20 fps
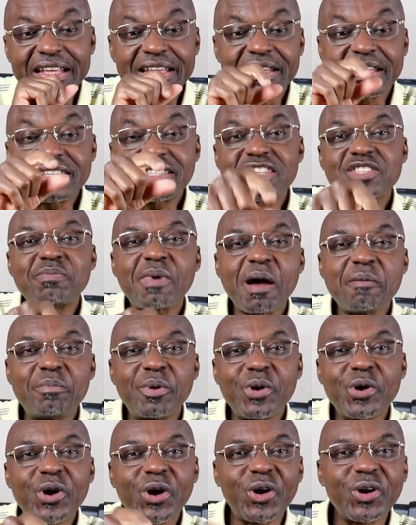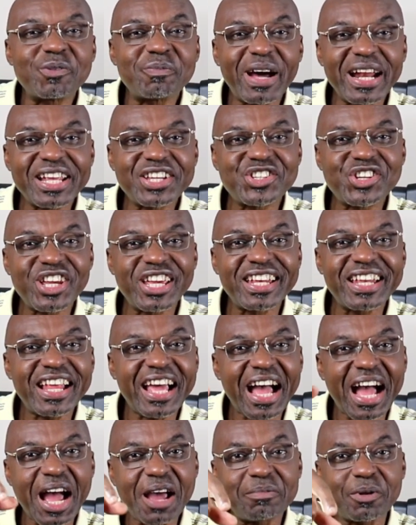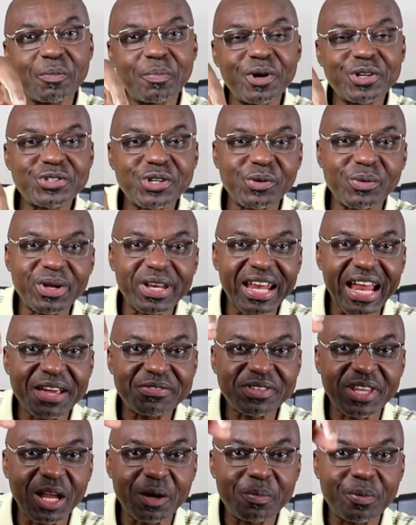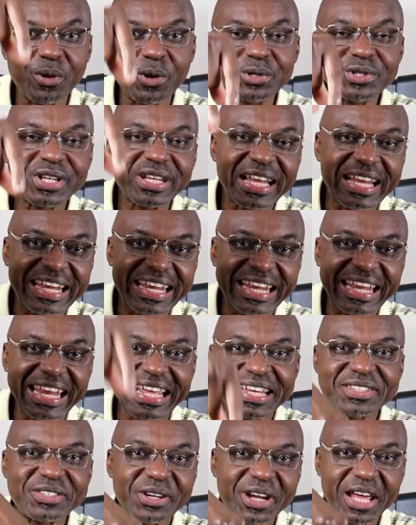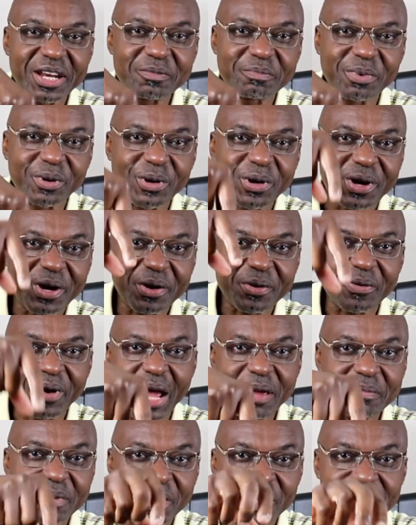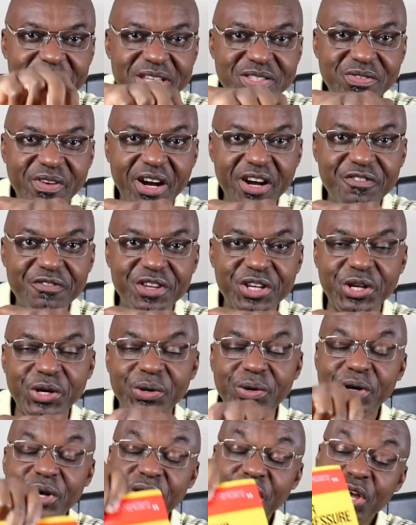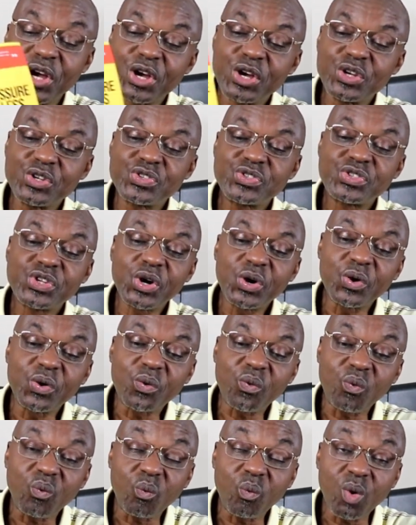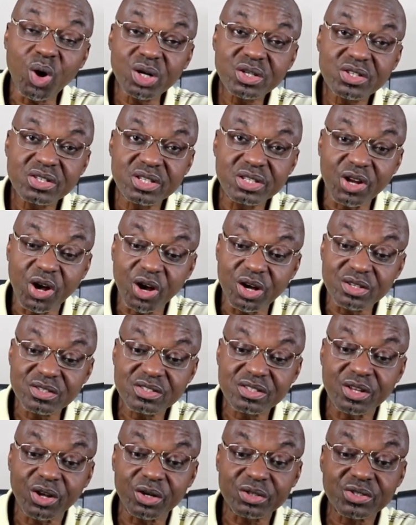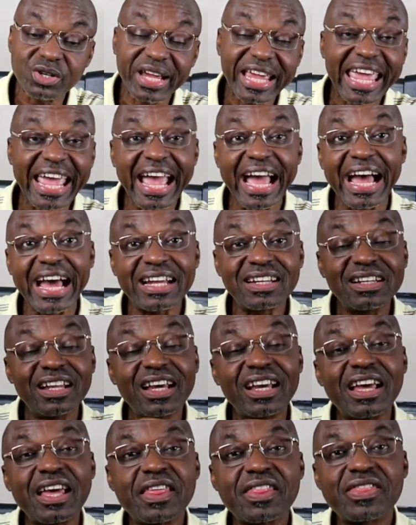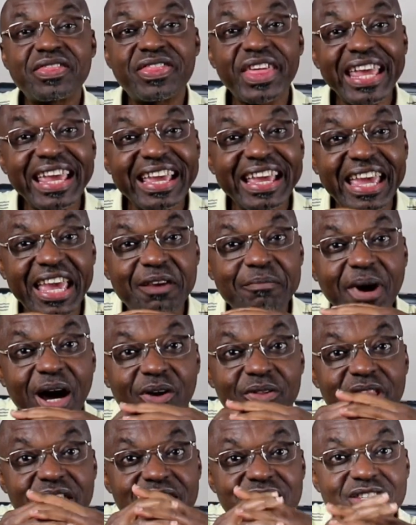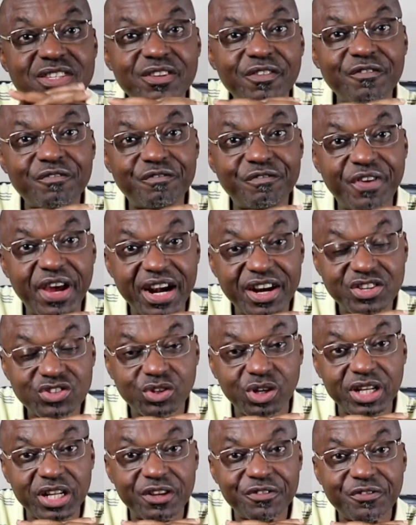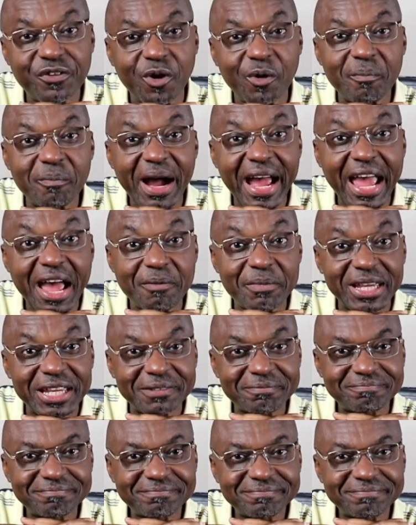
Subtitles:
This is my book on managing high blood pressure with lifestyle approach. Links to get a book right below this very video. So what does Dr. Kahn think about this very study from Miami?